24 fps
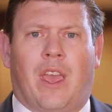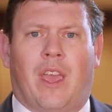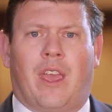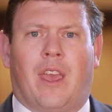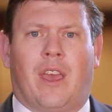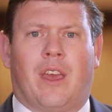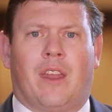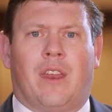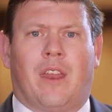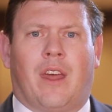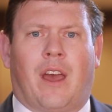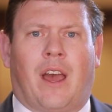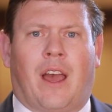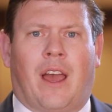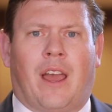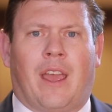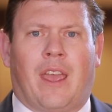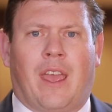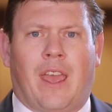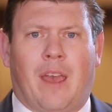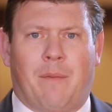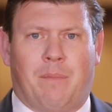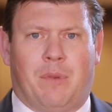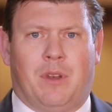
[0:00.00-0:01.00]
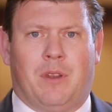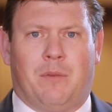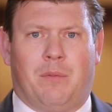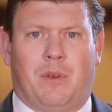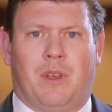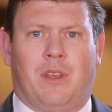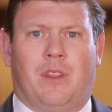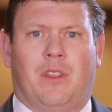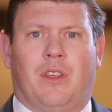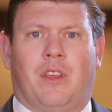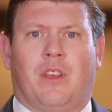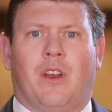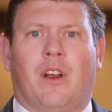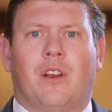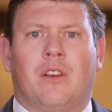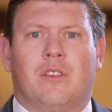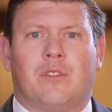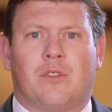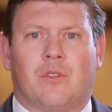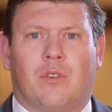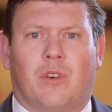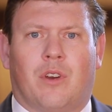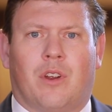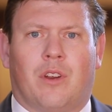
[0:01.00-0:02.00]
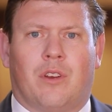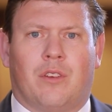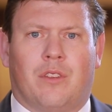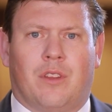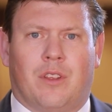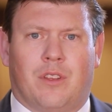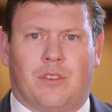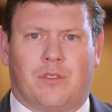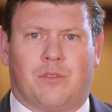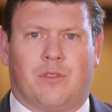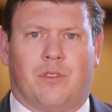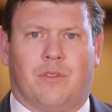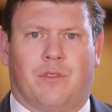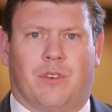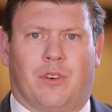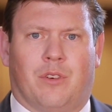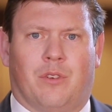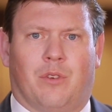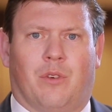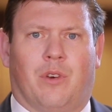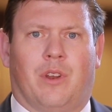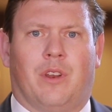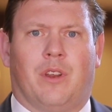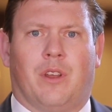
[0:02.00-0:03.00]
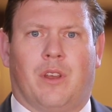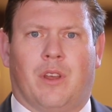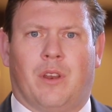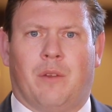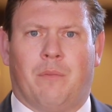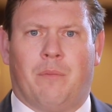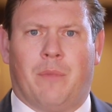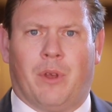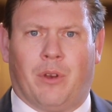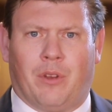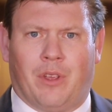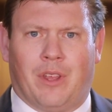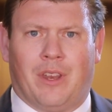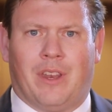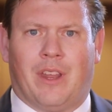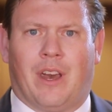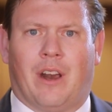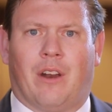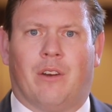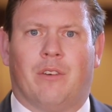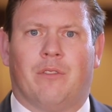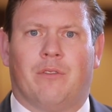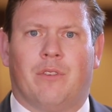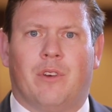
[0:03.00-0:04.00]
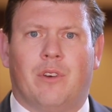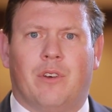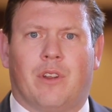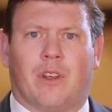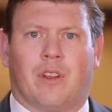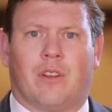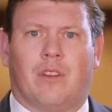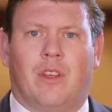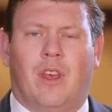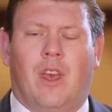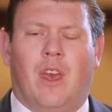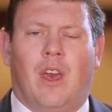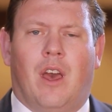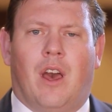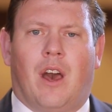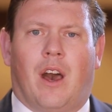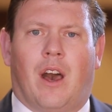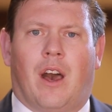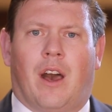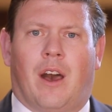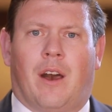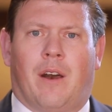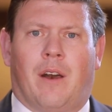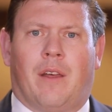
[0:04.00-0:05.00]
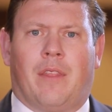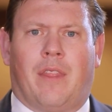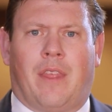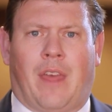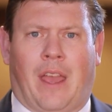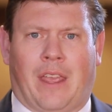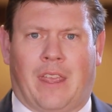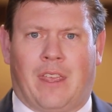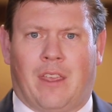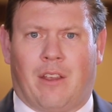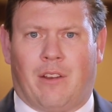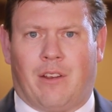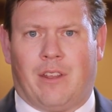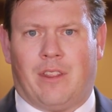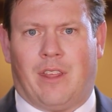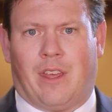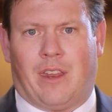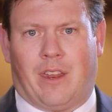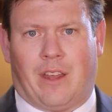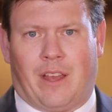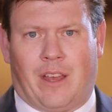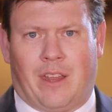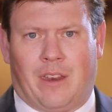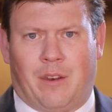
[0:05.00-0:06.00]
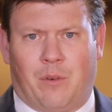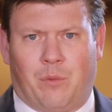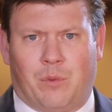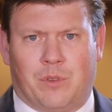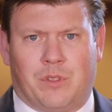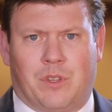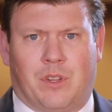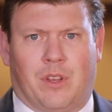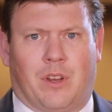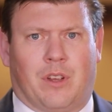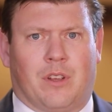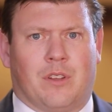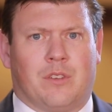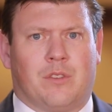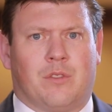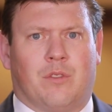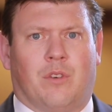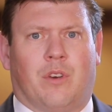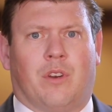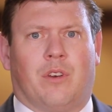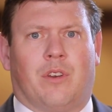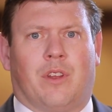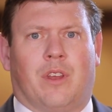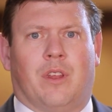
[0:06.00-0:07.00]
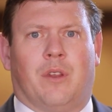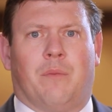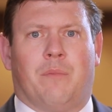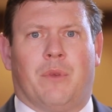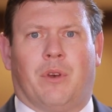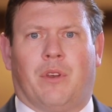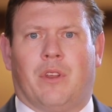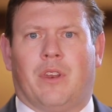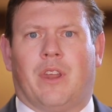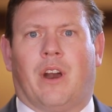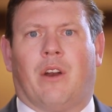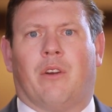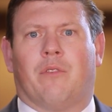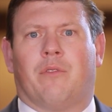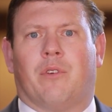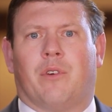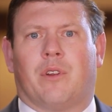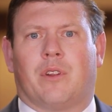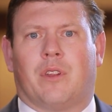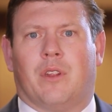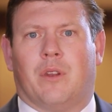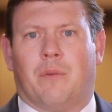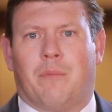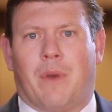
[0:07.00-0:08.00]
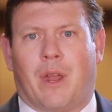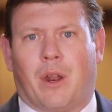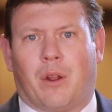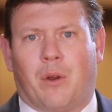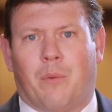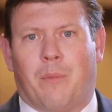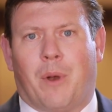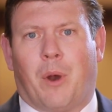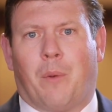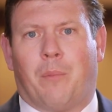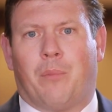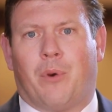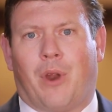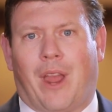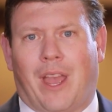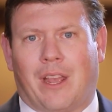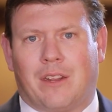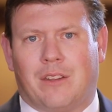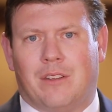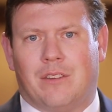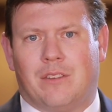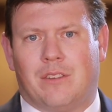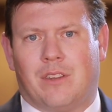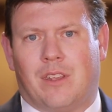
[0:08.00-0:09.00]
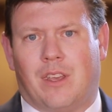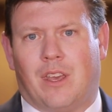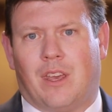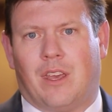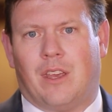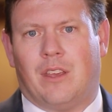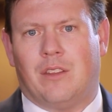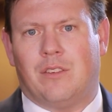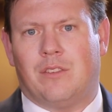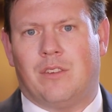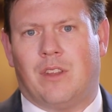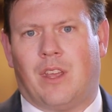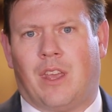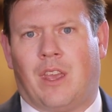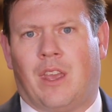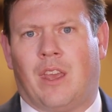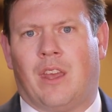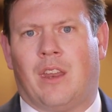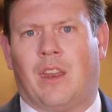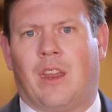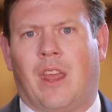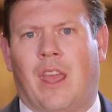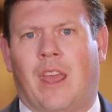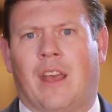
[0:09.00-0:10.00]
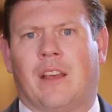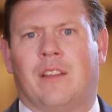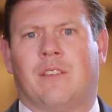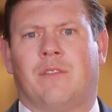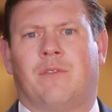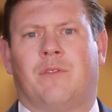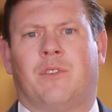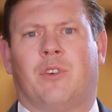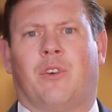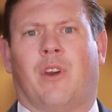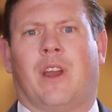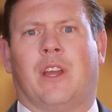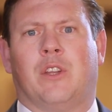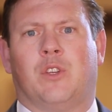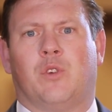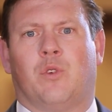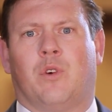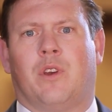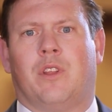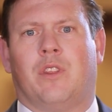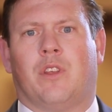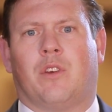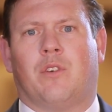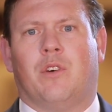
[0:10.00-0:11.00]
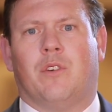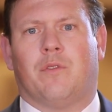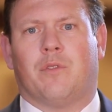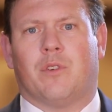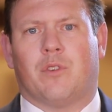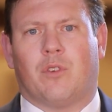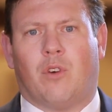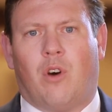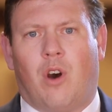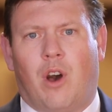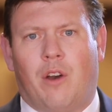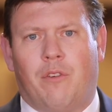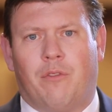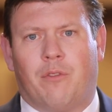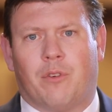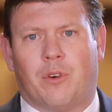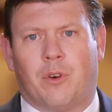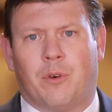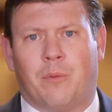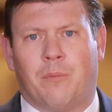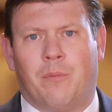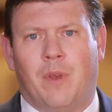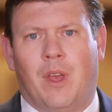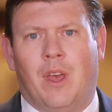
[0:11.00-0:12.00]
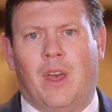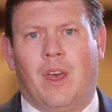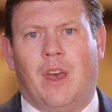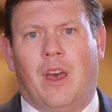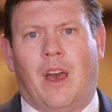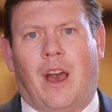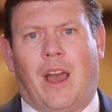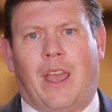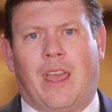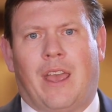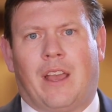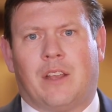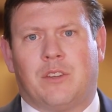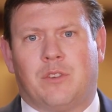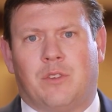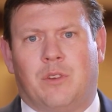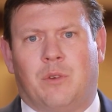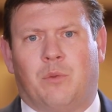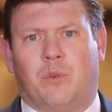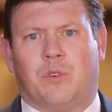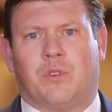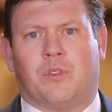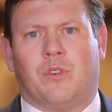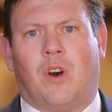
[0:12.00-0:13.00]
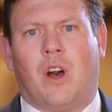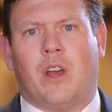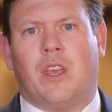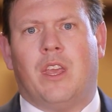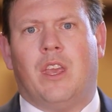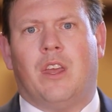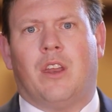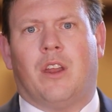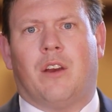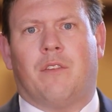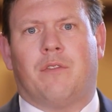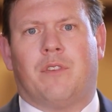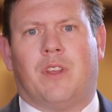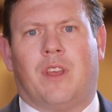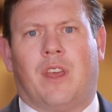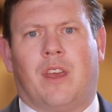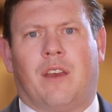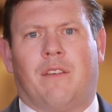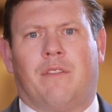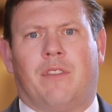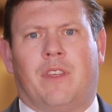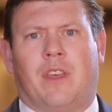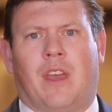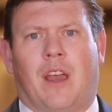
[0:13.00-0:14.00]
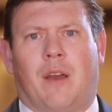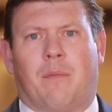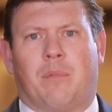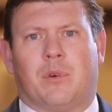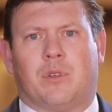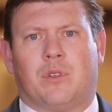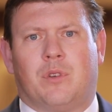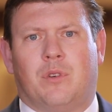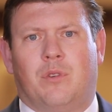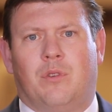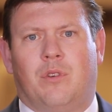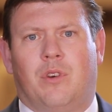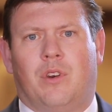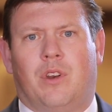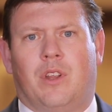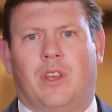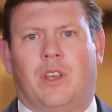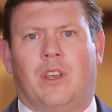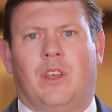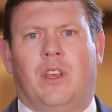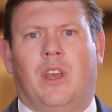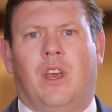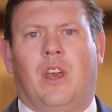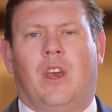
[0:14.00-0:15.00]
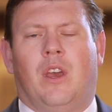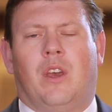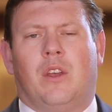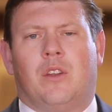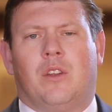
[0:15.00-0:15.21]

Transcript: and I happened to be the youngest lawyer in the history of Illinois to get a $1 million verdict. I carried that on and was the youngest lawyer to get a $1 million verdict in a medical malpractice case, and after I joined the Clifford Law Firm, I actually was lucky enough to have the opportunity